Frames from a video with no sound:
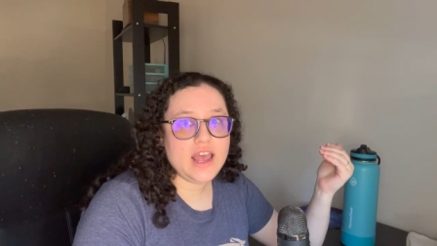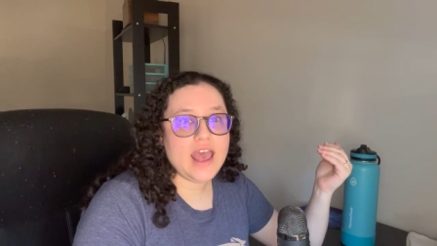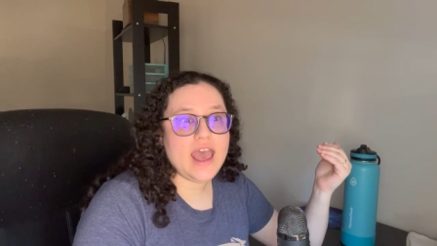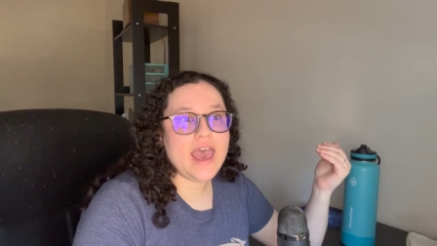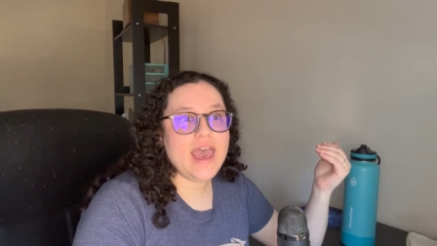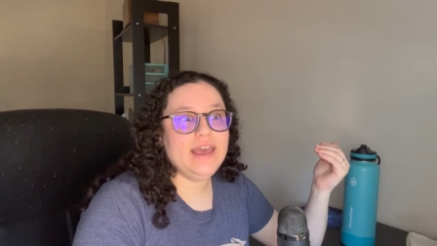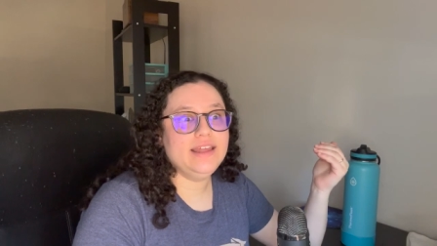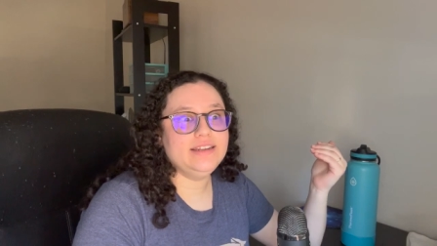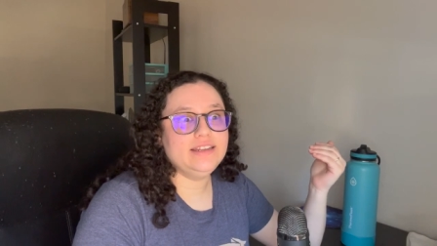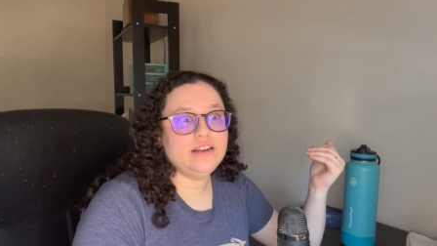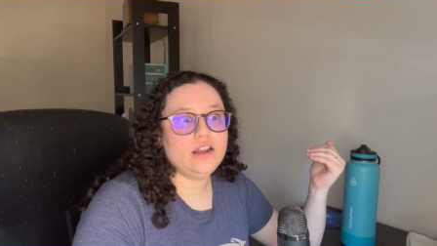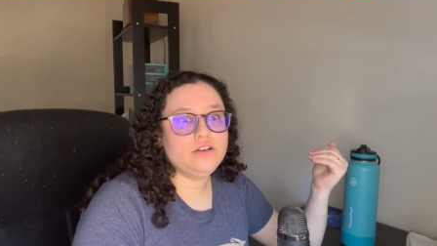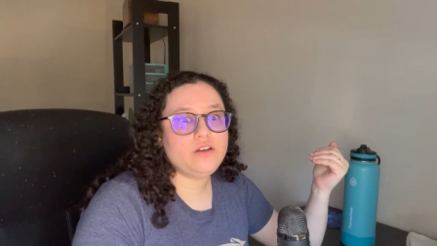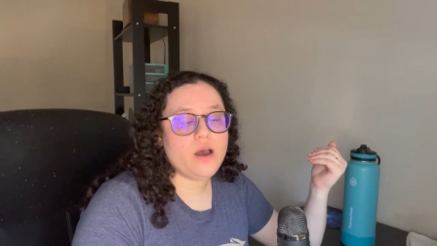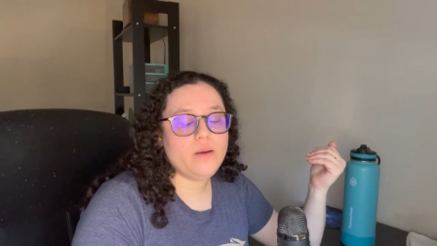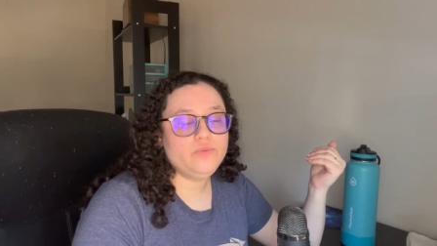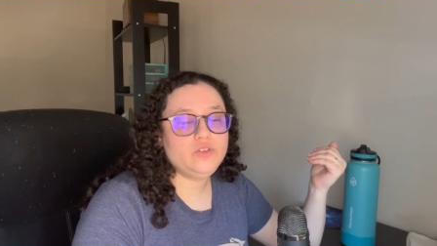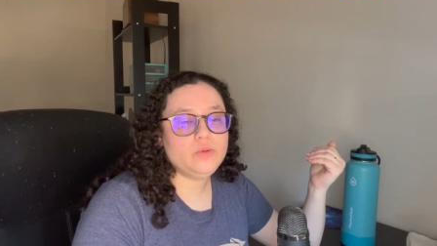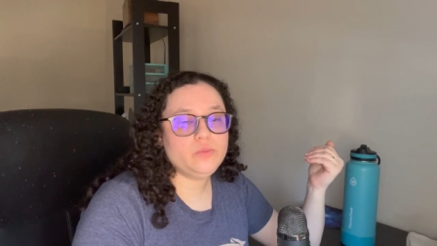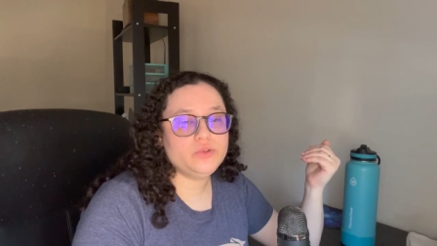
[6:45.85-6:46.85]
and in
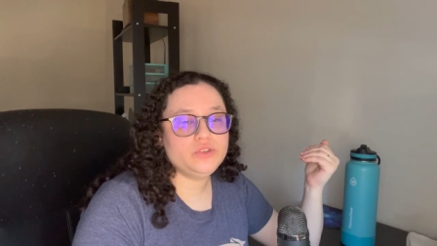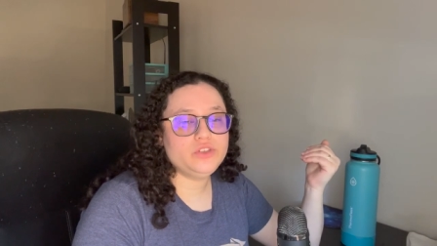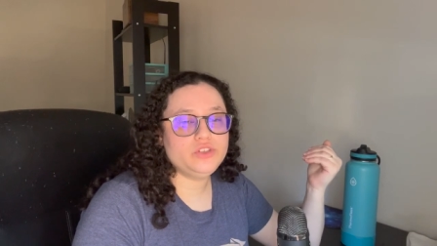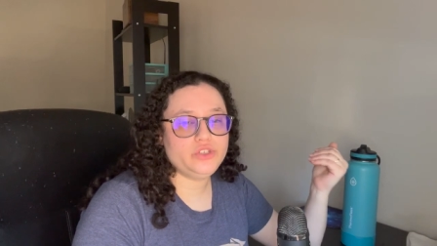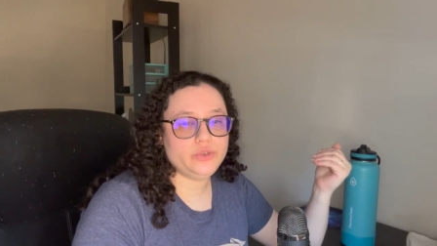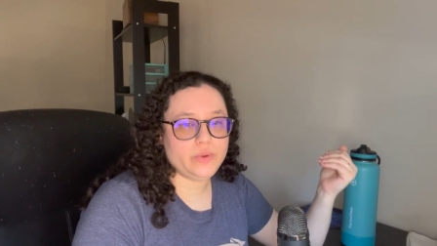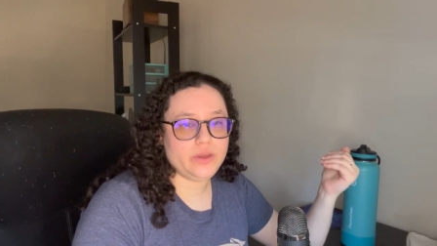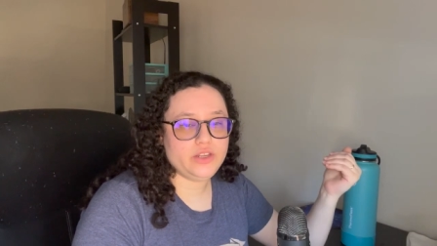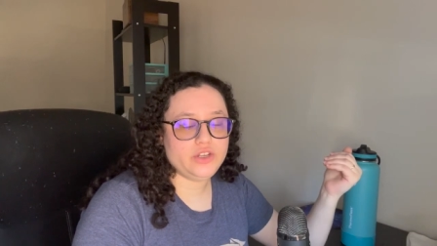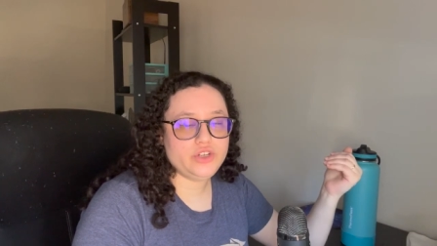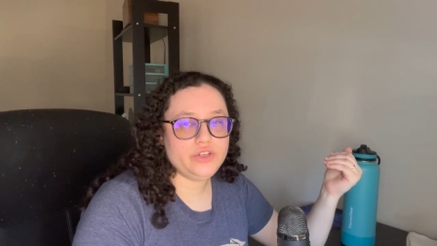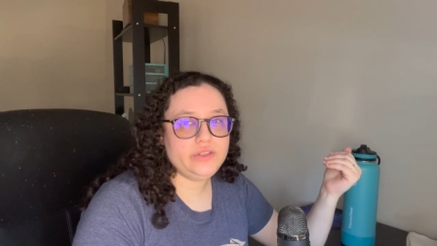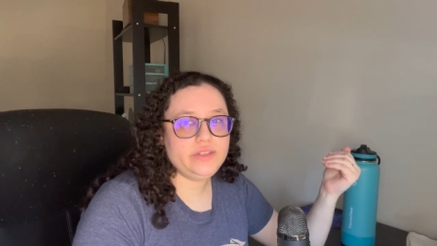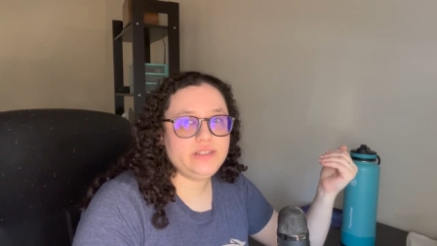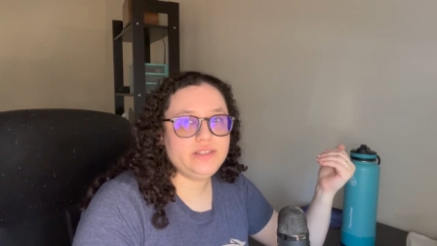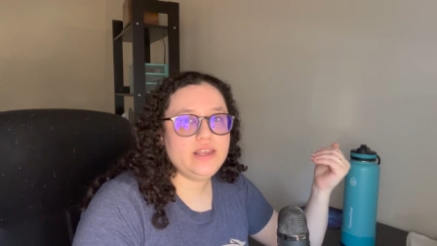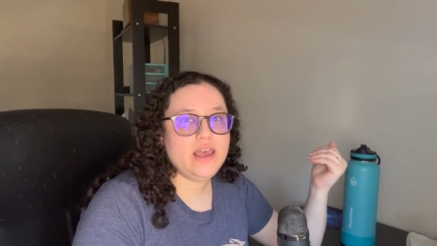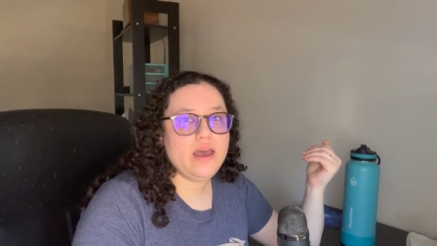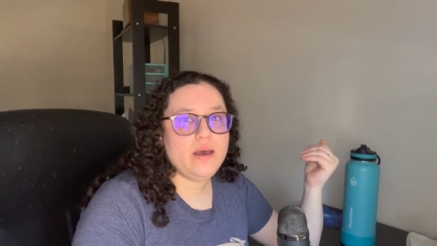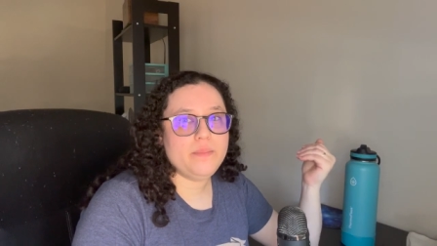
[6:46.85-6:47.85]
uncomfortable situations
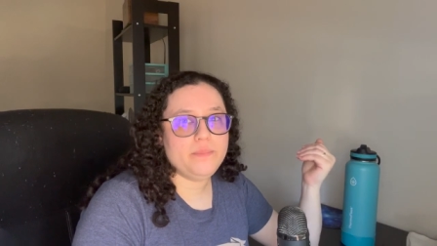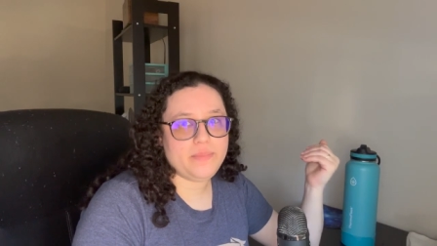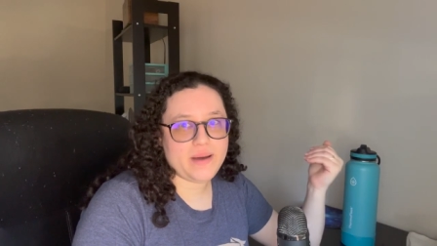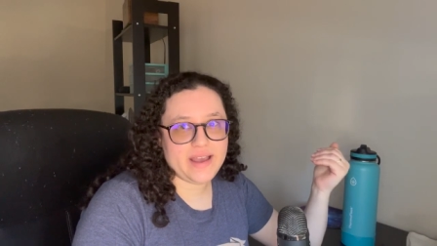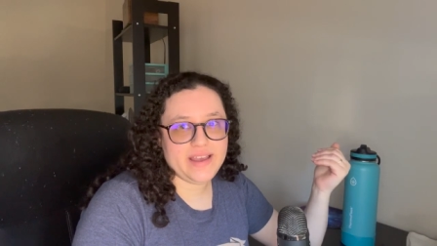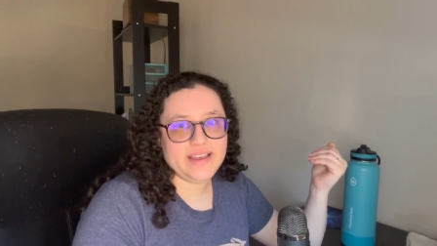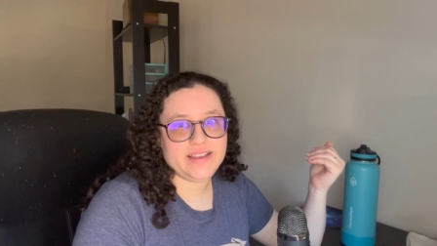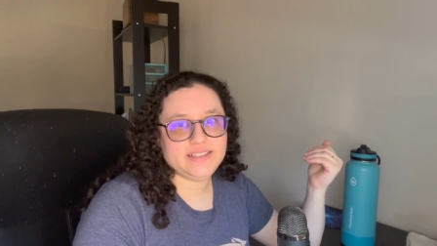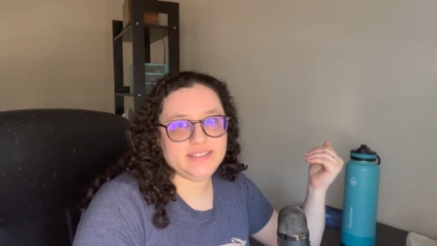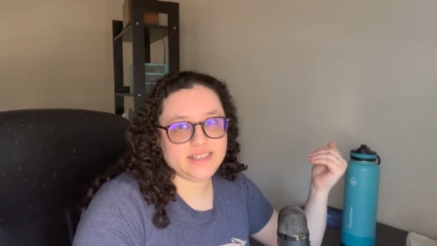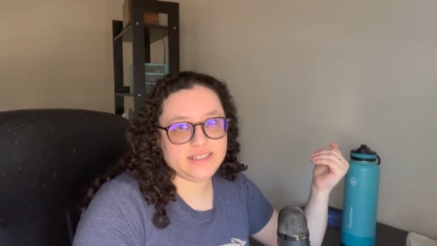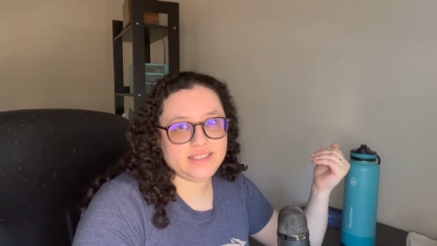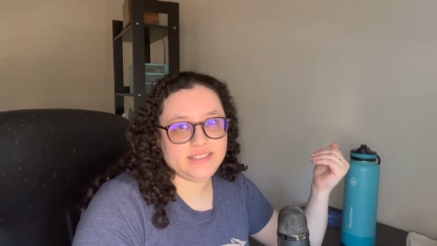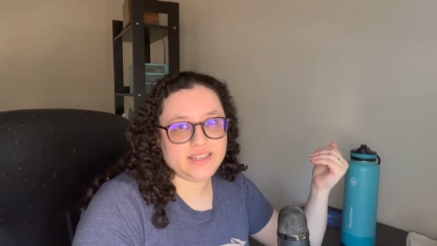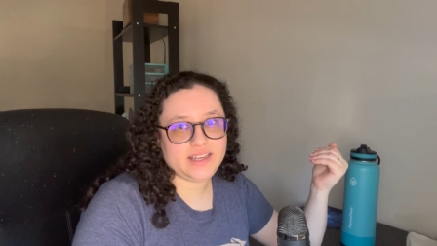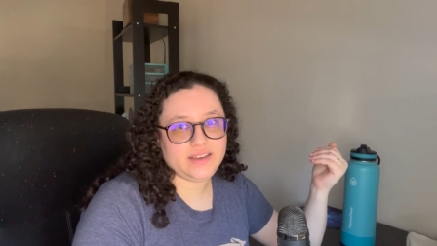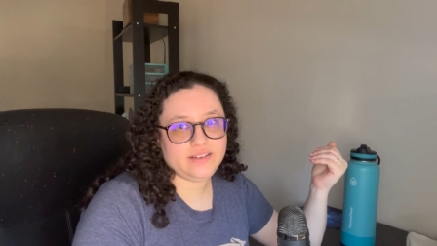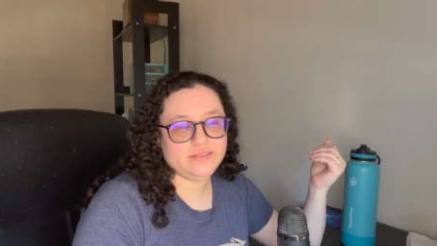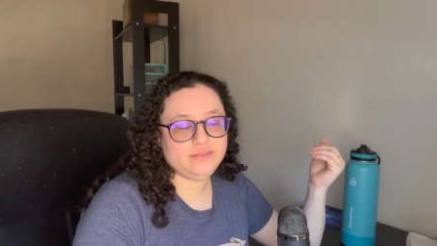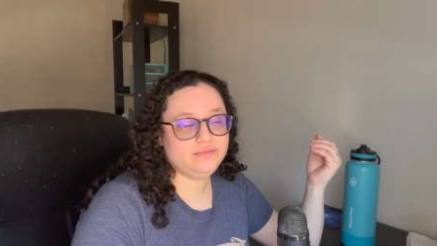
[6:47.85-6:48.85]
by
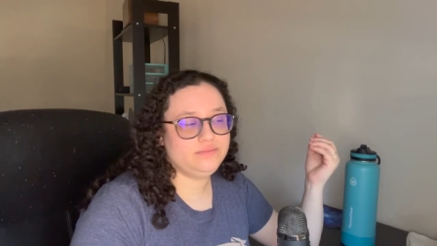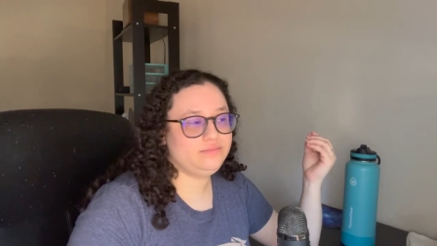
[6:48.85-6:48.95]
existing.